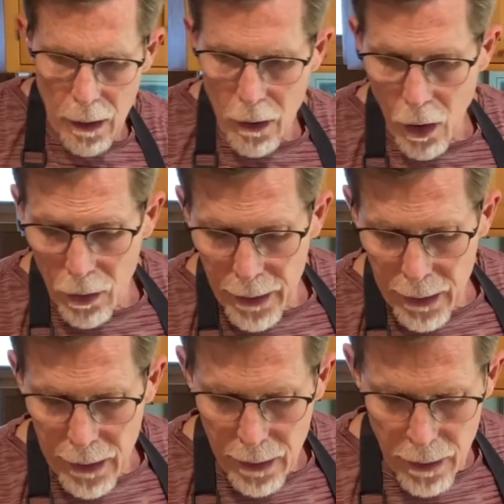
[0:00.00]

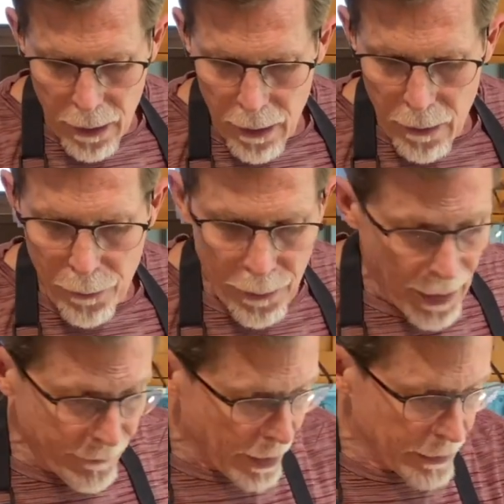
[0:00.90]
garlic.
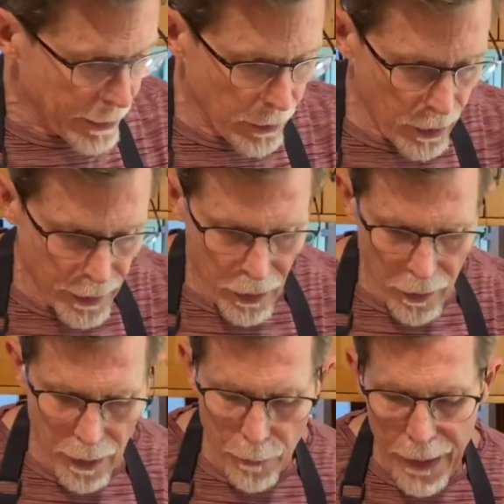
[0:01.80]
I've got the garlic
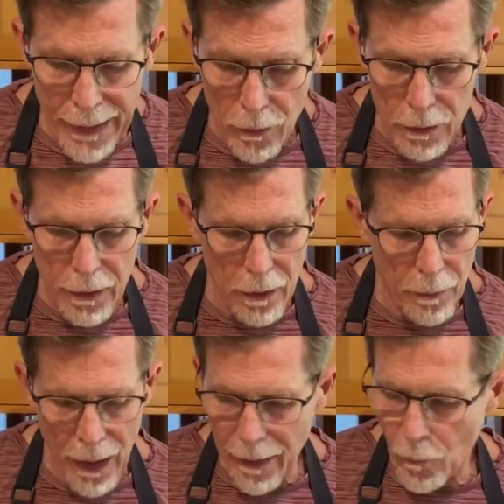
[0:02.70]
already peeled here,
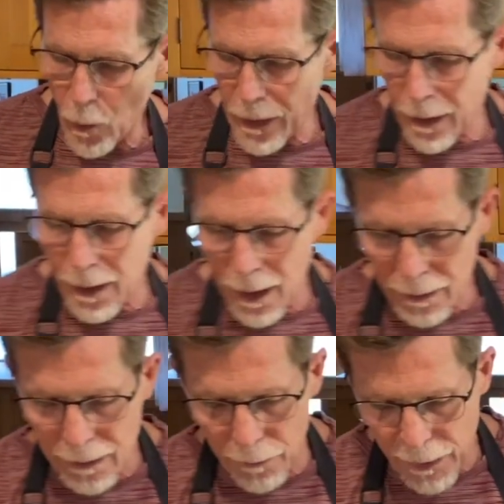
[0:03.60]
but I want to
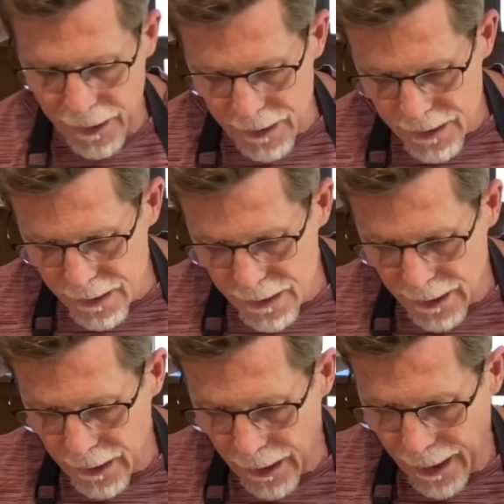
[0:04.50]
cut the pieces
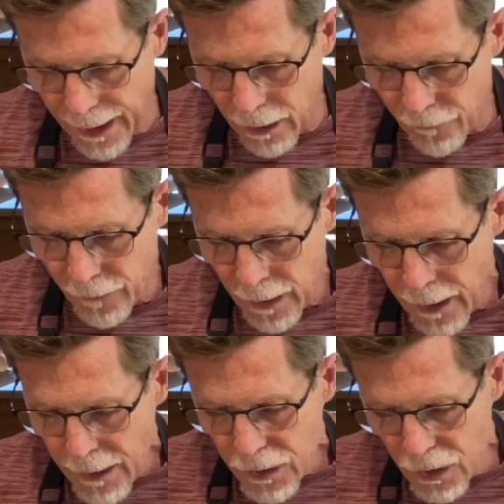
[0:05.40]
in half
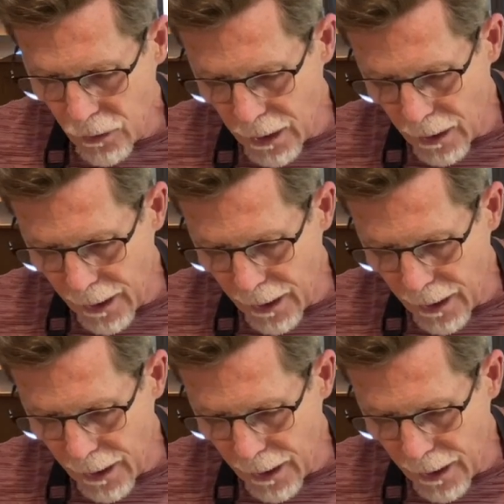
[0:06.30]
so that